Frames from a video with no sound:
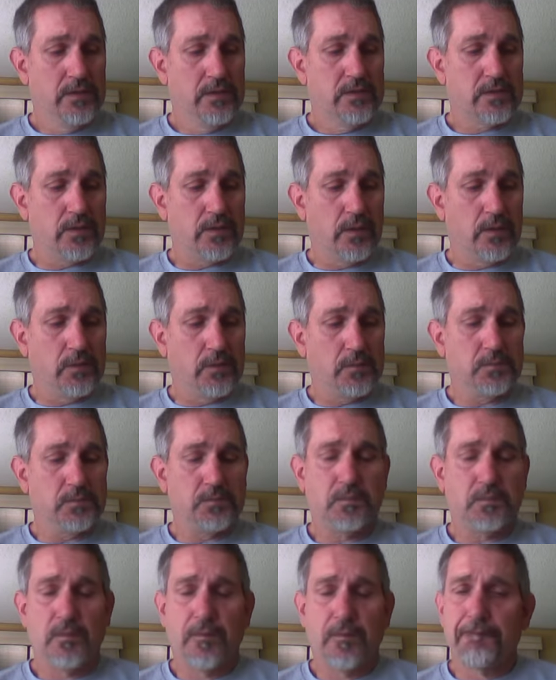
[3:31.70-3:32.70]
So
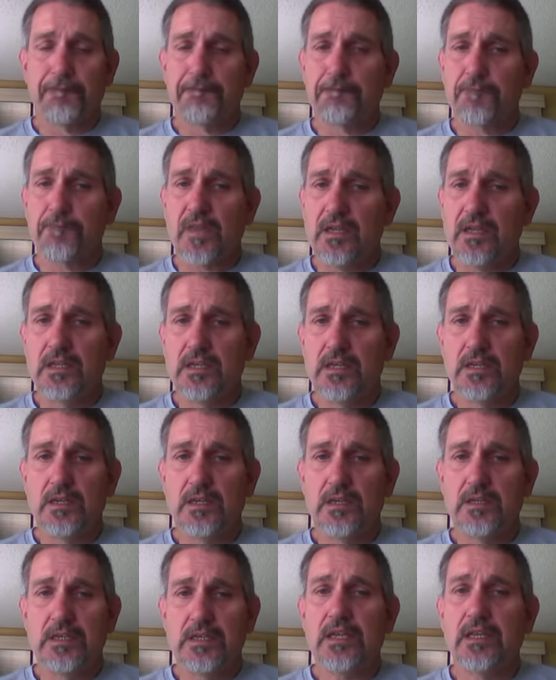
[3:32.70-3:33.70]

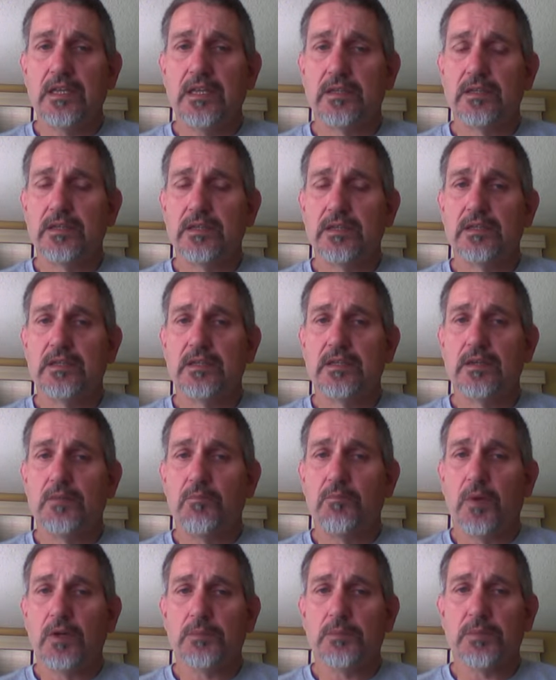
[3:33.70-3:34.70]
in the end,
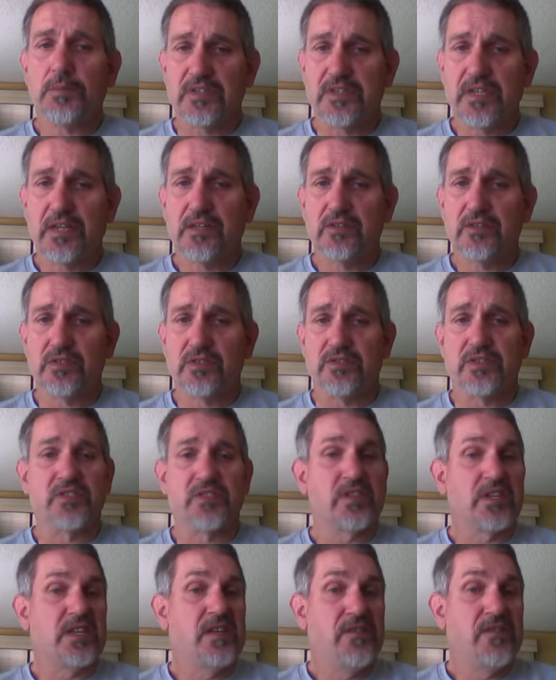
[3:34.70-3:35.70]
multiple
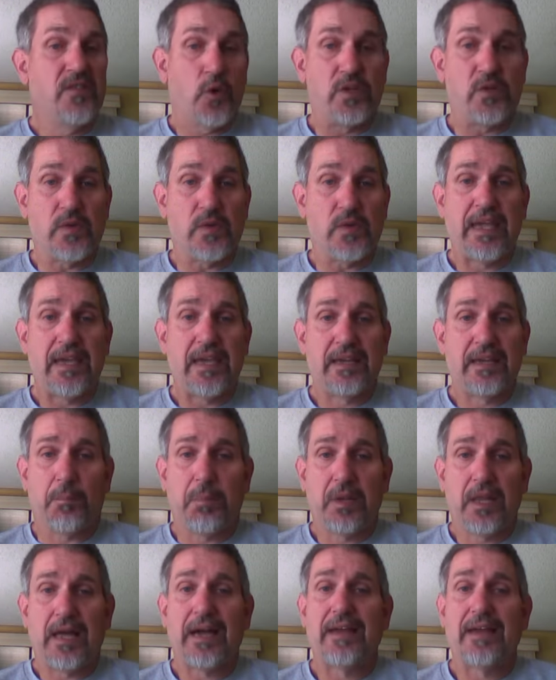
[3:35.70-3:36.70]
intelligences, even though you can't
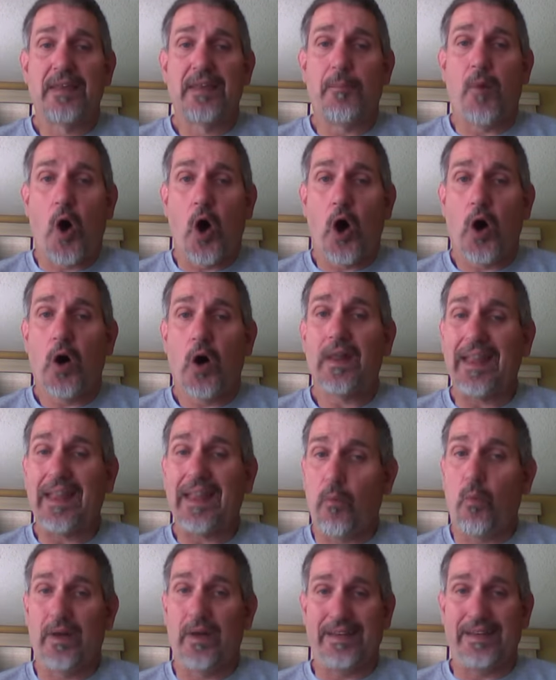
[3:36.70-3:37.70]
apply them all at
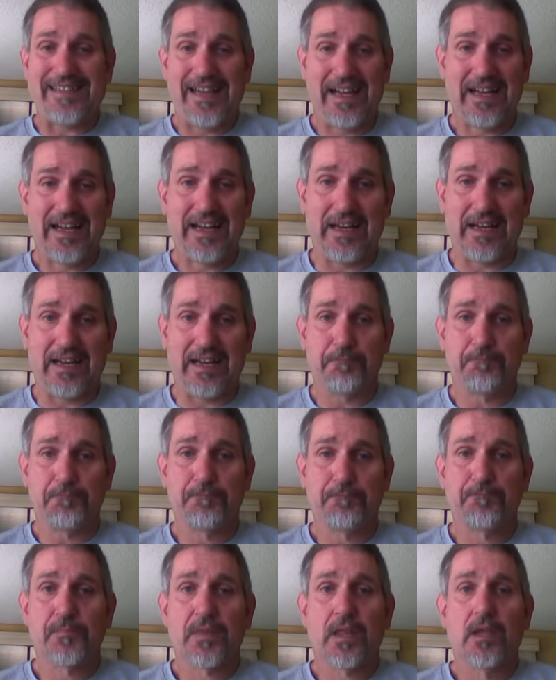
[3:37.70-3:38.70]
one time,
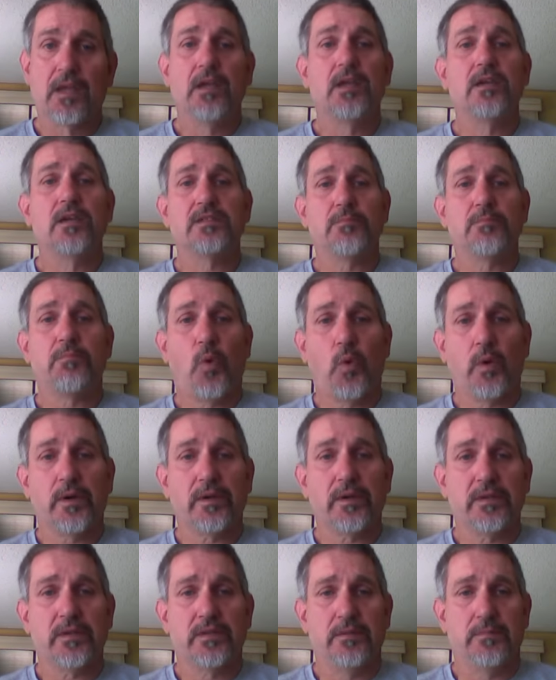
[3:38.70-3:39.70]
it's
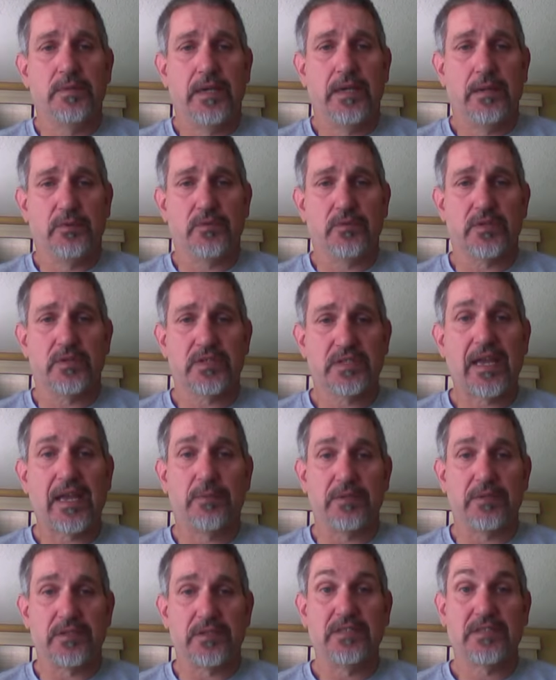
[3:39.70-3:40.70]
important to be able to
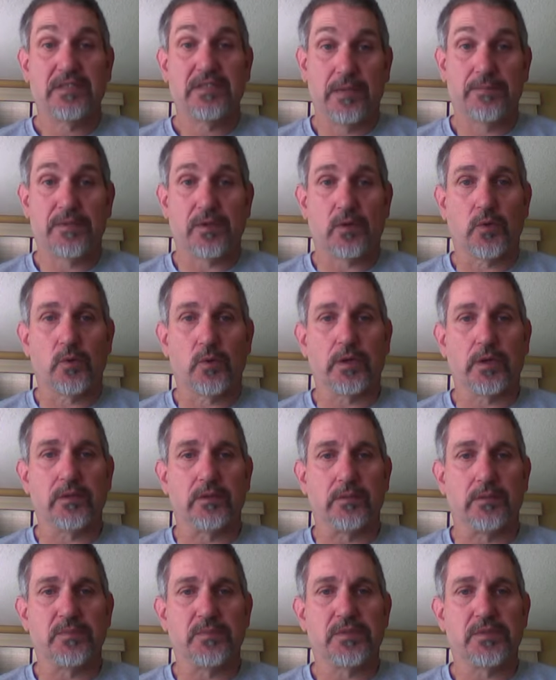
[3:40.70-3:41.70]
establish these types of
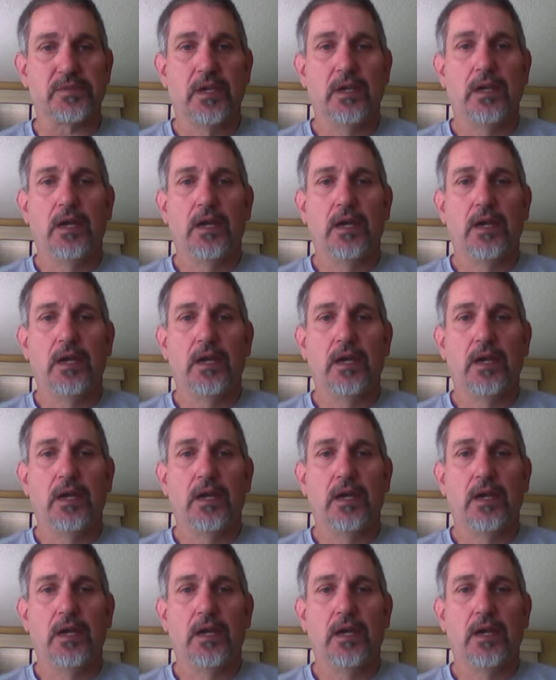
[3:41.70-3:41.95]
curriculums